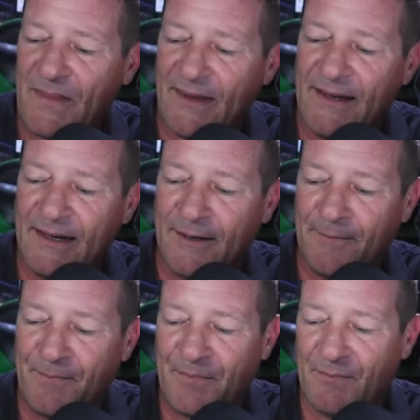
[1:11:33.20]

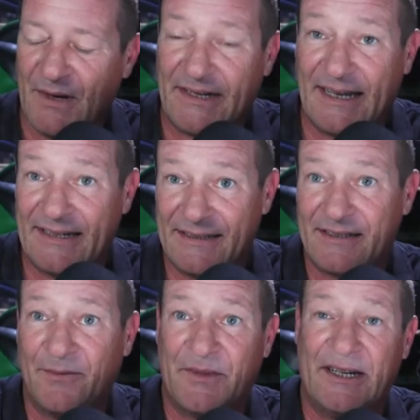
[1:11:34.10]
Um, but that is
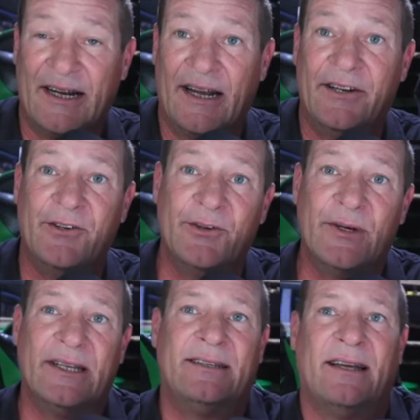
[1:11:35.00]
something that I do
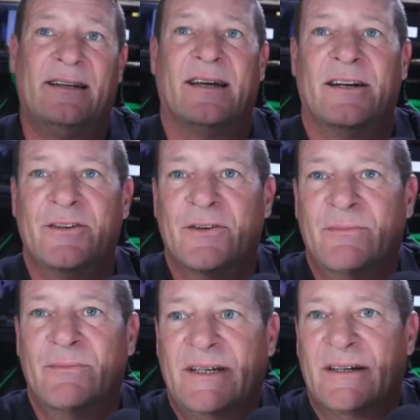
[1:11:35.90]
intend on doing
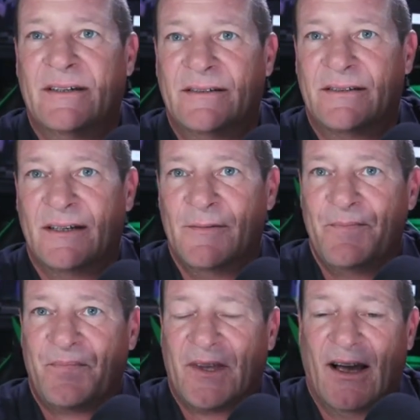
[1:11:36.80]
because
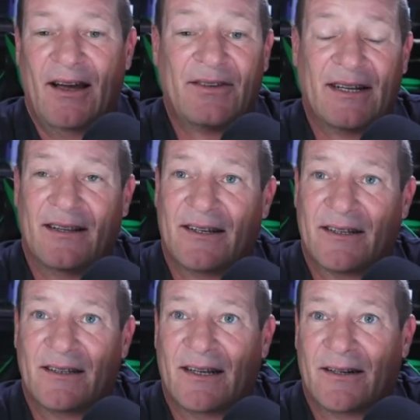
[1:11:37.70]
you know, I've got a lot of
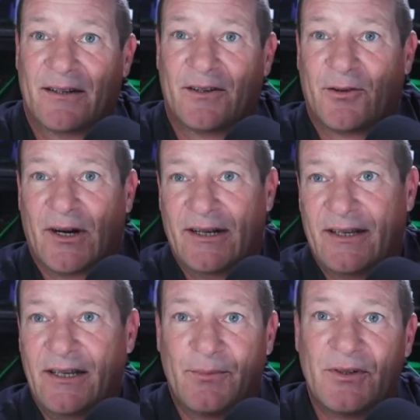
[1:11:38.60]
a lot of great
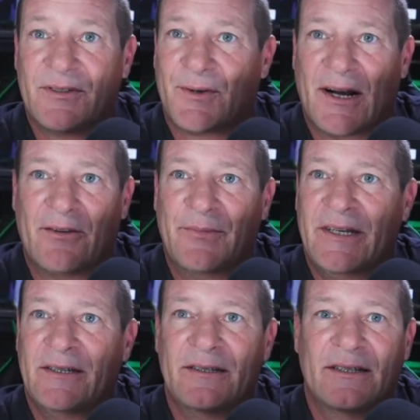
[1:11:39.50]
keepers around
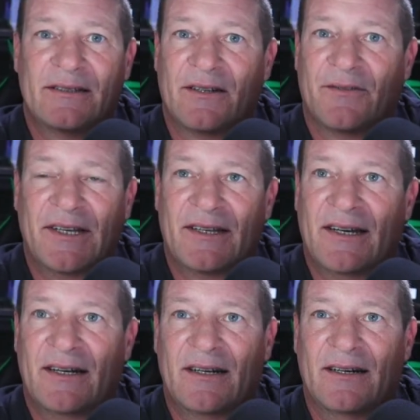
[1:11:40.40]
me and stuff like
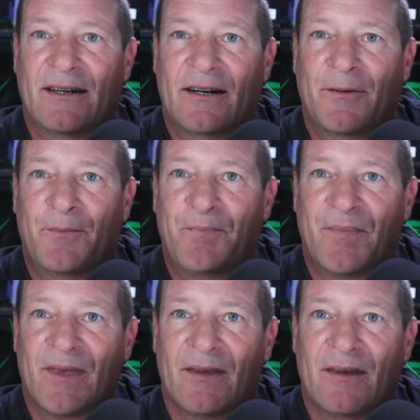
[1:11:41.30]
that. Um,
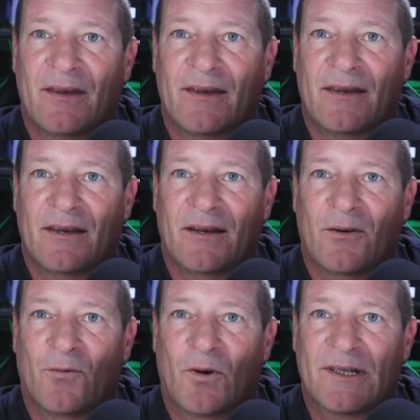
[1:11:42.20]

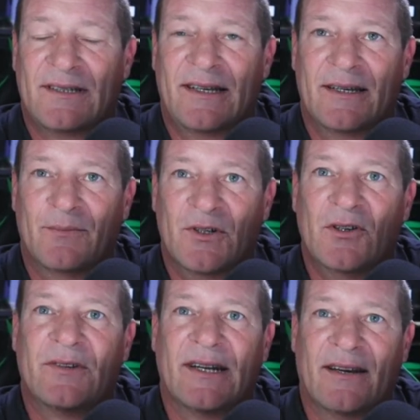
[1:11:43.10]
once I get
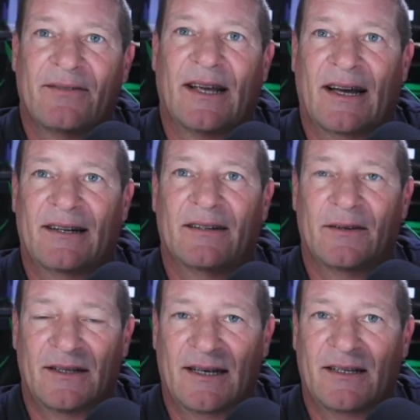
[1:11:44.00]
moved and I've gotten
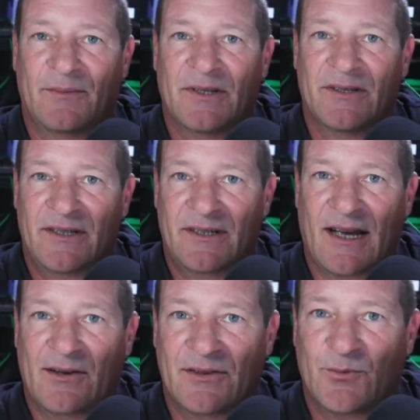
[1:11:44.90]
got the ability to
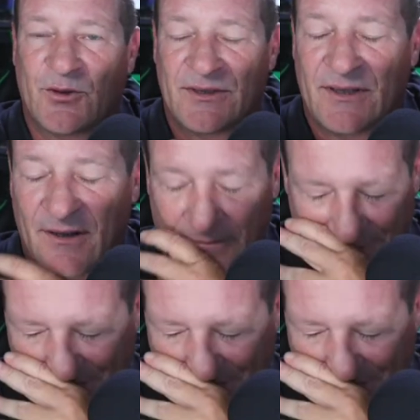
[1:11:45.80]
house more stuff